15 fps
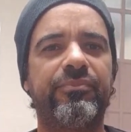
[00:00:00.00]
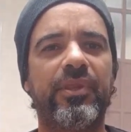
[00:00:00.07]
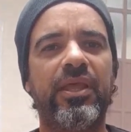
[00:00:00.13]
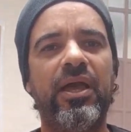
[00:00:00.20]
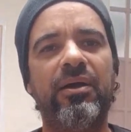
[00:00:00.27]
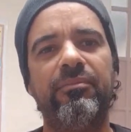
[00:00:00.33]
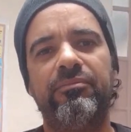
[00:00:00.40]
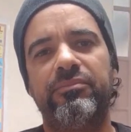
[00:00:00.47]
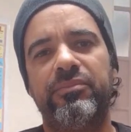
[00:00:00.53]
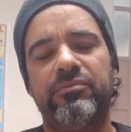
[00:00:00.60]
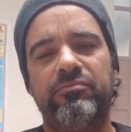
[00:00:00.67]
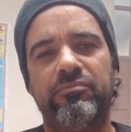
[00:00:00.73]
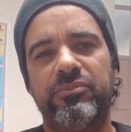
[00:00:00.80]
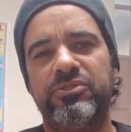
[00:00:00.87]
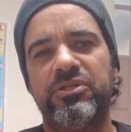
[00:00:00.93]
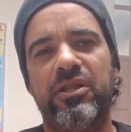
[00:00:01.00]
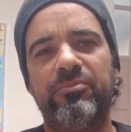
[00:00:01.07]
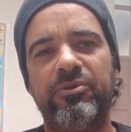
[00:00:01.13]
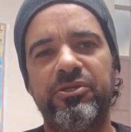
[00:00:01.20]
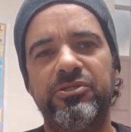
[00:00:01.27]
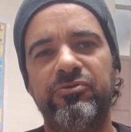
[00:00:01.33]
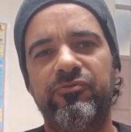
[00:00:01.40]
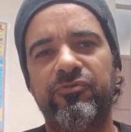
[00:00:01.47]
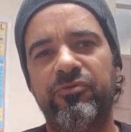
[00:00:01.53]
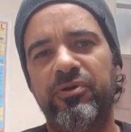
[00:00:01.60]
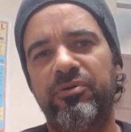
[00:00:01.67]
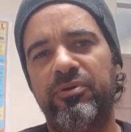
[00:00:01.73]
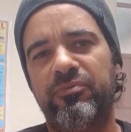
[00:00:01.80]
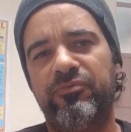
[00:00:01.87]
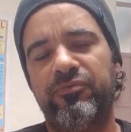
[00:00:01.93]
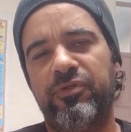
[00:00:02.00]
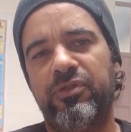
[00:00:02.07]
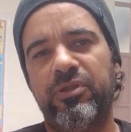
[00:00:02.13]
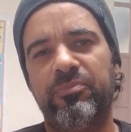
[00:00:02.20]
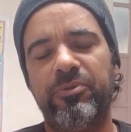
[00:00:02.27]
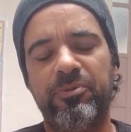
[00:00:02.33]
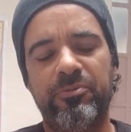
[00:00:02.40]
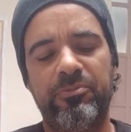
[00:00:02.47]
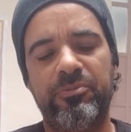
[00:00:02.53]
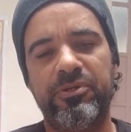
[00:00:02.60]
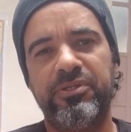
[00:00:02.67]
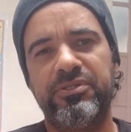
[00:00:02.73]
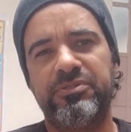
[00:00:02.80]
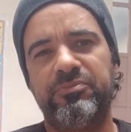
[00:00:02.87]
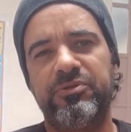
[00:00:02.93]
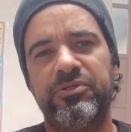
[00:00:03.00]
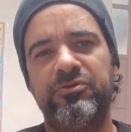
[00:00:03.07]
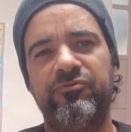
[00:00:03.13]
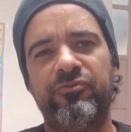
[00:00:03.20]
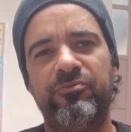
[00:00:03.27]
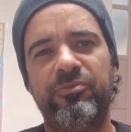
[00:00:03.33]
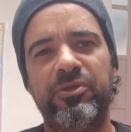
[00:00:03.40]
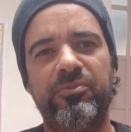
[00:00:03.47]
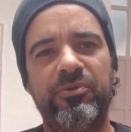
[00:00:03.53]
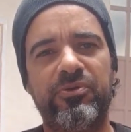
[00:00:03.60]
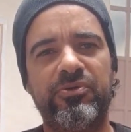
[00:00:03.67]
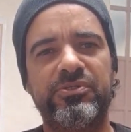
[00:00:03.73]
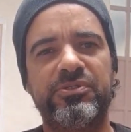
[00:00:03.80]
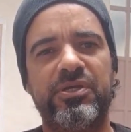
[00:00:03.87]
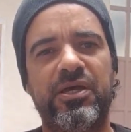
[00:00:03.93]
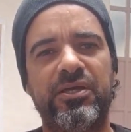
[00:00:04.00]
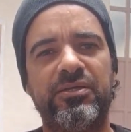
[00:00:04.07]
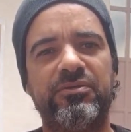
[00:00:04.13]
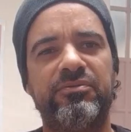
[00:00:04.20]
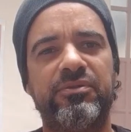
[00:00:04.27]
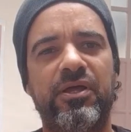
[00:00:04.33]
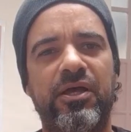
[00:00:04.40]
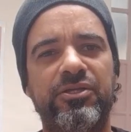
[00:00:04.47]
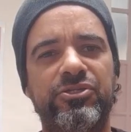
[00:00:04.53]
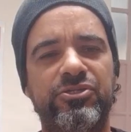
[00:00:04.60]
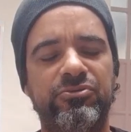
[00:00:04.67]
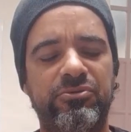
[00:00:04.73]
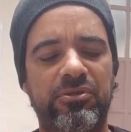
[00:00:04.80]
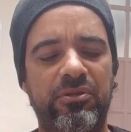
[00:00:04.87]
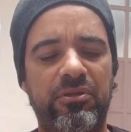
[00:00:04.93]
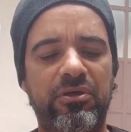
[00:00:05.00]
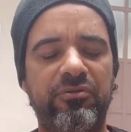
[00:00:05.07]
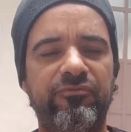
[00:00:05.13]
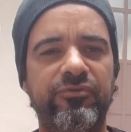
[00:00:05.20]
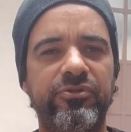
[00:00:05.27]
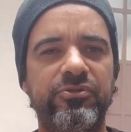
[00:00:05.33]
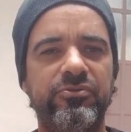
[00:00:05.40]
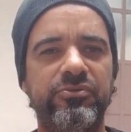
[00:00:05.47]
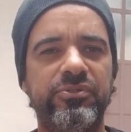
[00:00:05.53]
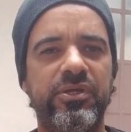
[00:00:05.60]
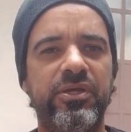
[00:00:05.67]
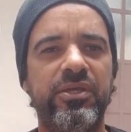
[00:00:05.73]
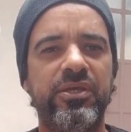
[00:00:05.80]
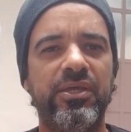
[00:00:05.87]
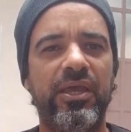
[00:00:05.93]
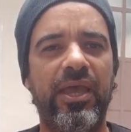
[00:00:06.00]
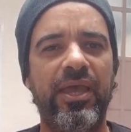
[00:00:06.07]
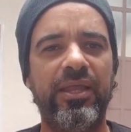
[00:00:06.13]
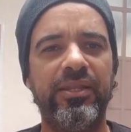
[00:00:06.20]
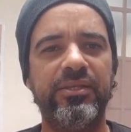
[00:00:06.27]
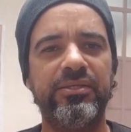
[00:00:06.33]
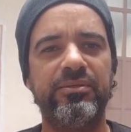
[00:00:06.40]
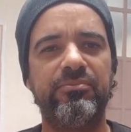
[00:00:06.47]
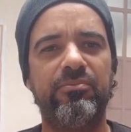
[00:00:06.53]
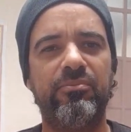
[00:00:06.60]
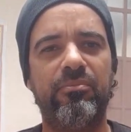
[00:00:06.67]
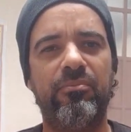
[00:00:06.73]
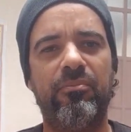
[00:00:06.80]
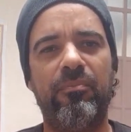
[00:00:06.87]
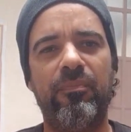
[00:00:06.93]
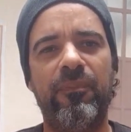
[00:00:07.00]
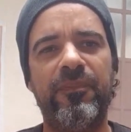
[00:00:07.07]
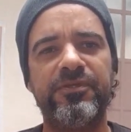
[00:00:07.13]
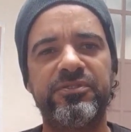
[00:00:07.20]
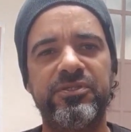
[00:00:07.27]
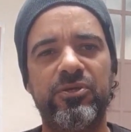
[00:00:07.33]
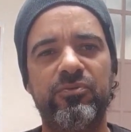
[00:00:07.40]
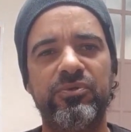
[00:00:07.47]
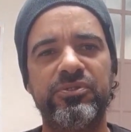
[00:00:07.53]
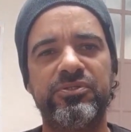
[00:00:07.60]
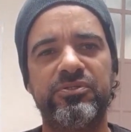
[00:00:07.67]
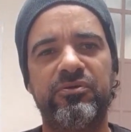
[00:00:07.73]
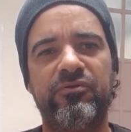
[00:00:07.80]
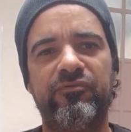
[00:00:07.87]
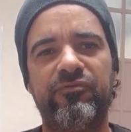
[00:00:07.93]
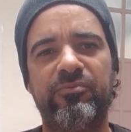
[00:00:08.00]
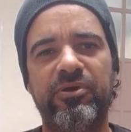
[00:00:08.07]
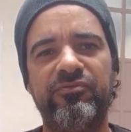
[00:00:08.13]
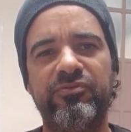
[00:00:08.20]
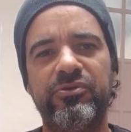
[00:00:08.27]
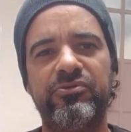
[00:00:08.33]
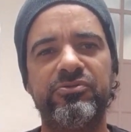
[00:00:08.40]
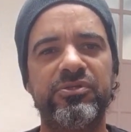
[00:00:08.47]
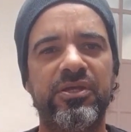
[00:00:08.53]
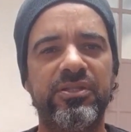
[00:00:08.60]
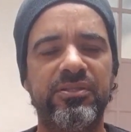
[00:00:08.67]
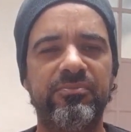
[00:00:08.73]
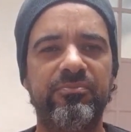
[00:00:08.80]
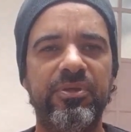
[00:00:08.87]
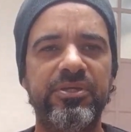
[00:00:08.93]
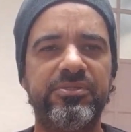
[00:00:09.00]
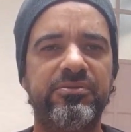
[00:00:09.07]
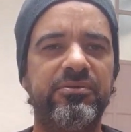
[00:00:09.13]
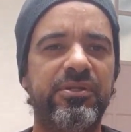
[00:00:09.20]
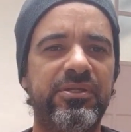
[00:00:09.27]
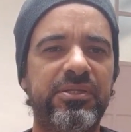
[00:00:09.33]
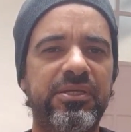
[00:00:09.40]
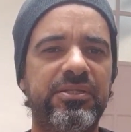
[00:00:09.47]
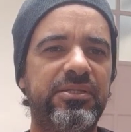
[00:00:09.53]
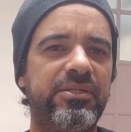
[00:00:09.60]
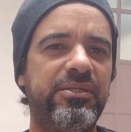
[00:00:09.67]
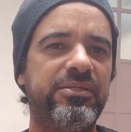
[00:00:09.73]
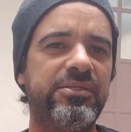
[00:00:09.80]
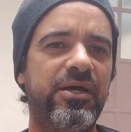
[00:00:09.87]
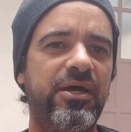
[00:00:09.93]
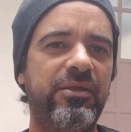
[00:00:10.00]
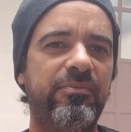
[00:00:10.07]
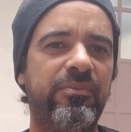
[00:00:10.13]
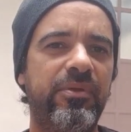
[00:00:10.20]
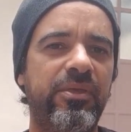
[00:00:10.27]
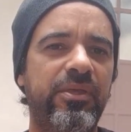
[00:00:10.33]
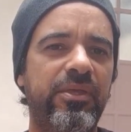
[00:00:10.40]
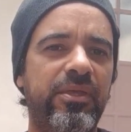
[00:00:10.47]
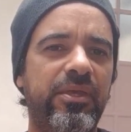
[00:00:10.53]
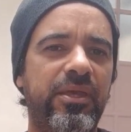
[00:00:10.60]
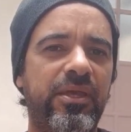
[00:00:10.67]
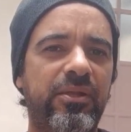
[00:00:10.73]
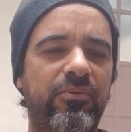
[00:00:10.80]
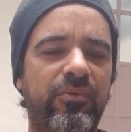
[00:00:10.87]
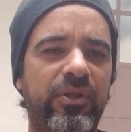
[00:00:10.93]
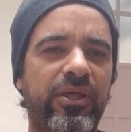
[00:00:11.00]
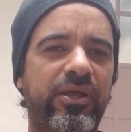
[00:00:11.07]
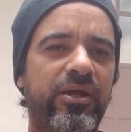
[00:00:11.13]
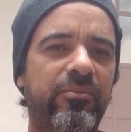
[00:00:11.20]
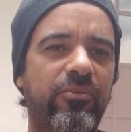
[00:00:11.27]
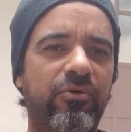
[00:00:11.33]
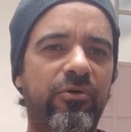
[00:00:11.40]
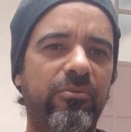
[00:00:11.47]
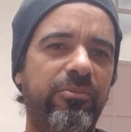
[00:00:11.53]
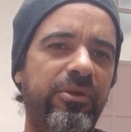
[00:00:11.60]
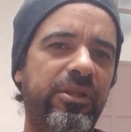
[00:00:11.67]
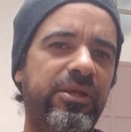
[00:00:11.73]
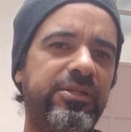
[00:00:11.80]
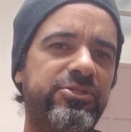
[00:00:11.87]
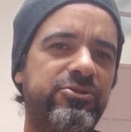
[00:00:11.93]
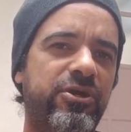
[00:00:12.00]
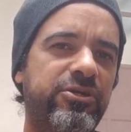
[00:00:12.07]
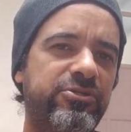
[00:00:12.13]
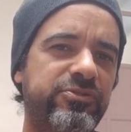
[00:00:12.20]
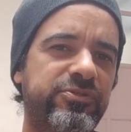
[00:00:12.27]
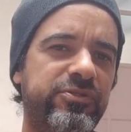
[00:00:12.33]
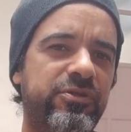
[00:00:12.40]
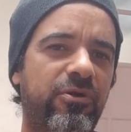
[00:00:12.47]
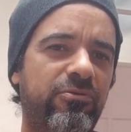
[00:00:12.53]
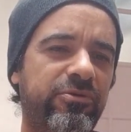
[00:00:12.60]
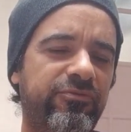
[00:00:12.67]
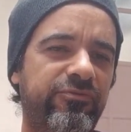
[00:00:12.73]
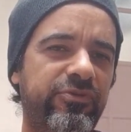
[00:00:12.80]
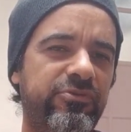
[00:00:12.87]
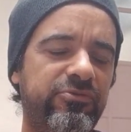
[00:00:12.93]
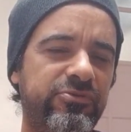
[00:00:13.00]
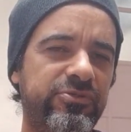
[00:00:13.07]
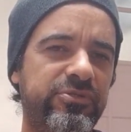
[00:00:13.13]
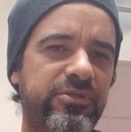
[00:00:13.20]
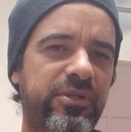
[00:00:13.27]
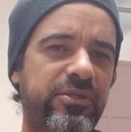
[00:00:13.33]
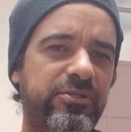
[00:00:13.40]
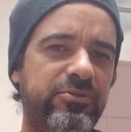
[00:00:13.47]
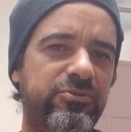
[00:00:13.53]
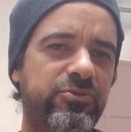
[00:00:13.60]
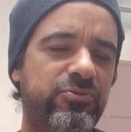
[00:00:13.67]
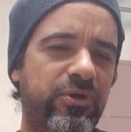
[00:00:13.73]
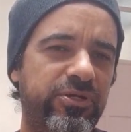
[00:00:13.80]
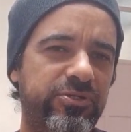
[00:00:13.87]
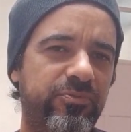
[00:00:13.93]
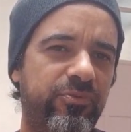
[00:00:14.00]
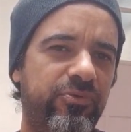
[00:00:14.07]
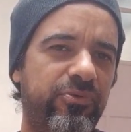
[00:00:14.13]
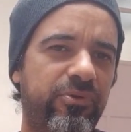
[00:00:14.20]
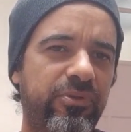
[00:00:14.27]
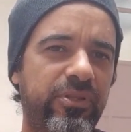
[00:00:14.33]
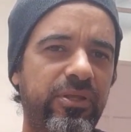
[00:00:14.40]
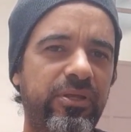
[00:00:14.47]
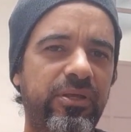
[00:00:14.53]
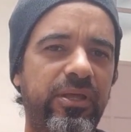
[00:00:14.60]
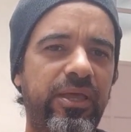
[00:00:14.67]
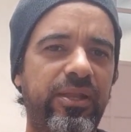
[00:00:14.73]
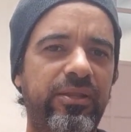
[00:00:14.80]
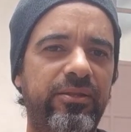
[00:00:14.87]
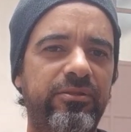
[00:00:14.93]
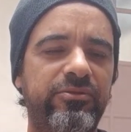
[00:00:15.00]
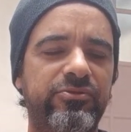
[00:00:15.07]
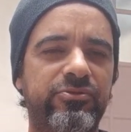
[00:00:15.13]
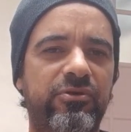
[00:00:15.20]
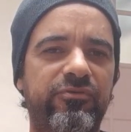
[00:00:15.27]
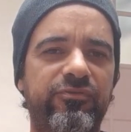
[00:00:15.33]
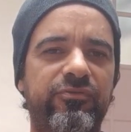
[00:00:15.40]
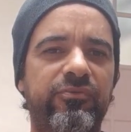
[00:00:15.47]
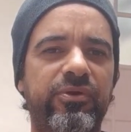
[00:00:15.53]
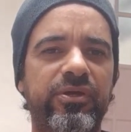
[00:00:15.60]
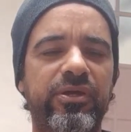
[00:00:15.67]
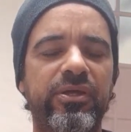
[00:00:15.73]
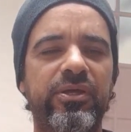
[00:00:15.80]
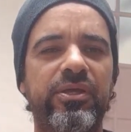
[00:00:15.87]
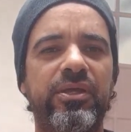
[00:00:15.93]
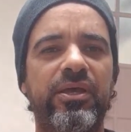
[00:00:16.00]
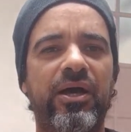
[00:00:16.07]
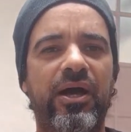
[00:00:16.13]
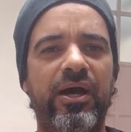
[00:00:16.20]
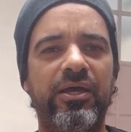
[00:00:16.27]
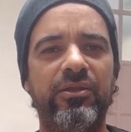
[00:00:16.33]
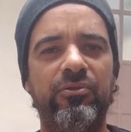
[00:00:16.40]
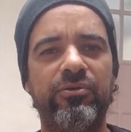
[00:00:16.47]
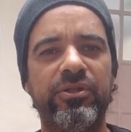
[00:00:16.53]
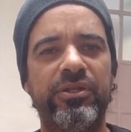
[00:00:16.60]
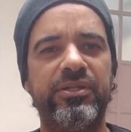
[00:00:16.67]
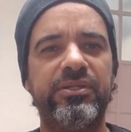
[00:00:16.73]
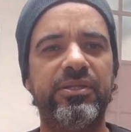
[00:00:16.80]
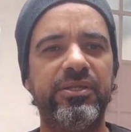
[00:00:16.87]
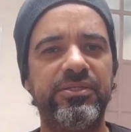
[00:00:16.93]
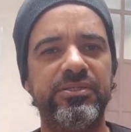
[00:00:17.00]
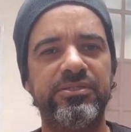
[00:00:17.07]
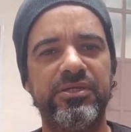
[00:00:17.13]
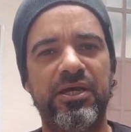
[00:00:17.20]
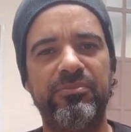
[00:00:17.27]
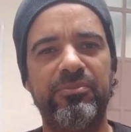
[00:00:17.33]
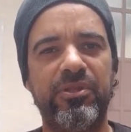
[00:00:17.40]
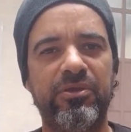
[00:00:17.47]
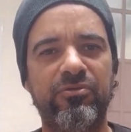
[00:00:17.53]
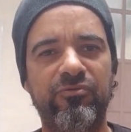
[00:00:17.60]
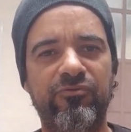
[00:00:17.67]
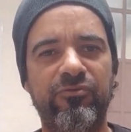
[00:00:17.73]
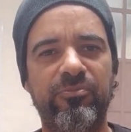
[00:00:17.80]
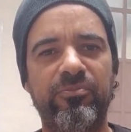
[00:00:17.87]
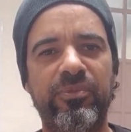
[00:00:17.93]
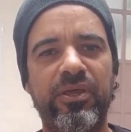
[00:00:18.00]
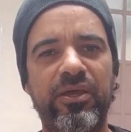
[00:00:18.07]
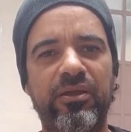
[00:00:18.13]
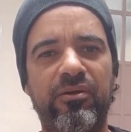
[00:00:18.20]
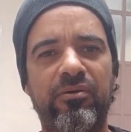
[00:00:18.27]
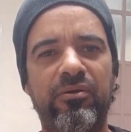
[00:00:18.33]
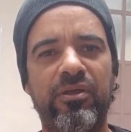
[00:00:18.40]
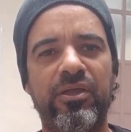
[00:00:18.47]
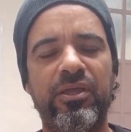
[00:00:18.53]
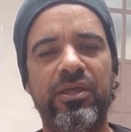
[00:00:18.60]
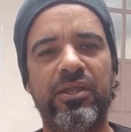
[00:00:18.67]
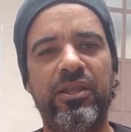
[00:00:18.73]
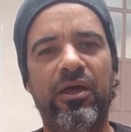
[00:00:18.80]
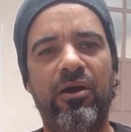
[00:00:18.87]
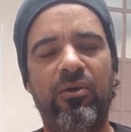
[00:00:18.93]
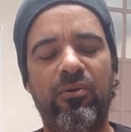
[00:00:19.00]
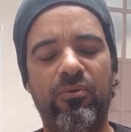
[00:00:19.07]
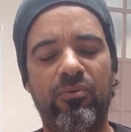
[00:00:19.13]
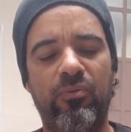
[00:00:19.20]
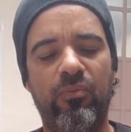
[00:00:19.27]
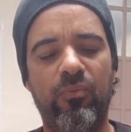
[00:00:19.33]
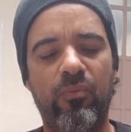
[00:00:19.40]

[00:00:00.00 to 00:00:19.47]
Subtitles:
yeah, it's not a big deal for a lot of people, but it's a big deal for me because I shoot a lot of videos, and the sequence of my videos are based on the date and the time. And when I come home and I try to see all the videos and try to put on the editing software, I look at the date and time and I go from there. Now,